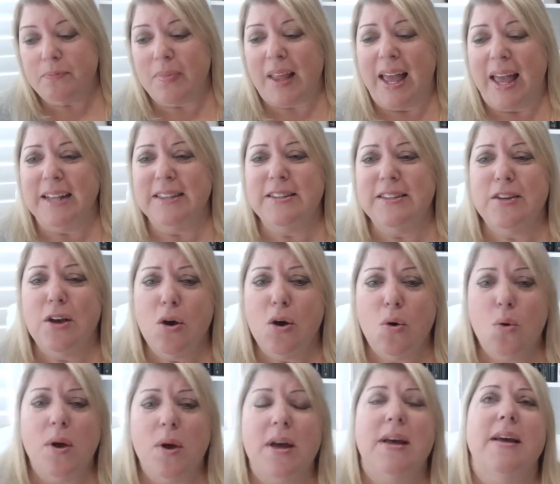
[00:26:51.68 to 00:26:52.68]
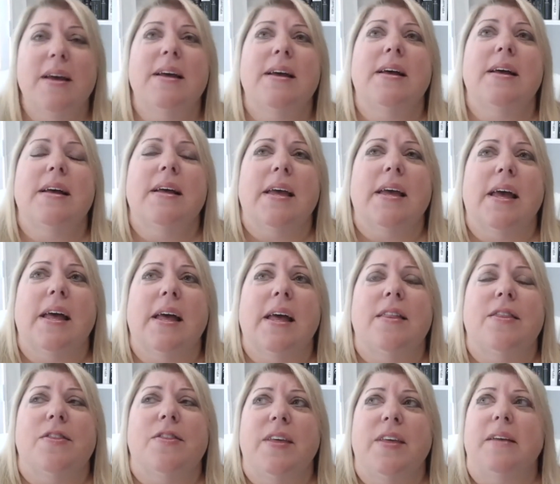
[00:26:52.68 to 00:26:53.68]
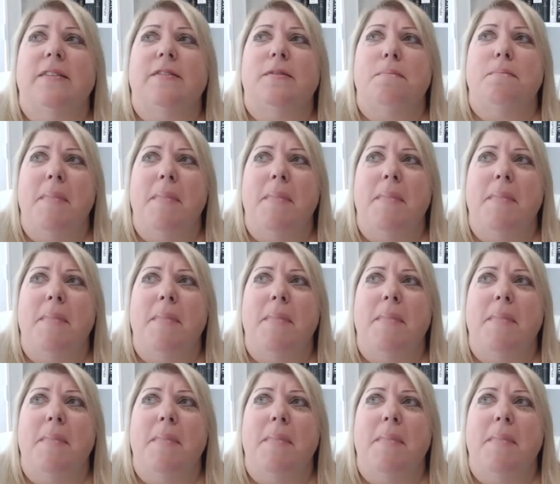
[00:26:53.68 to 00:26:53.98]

And so these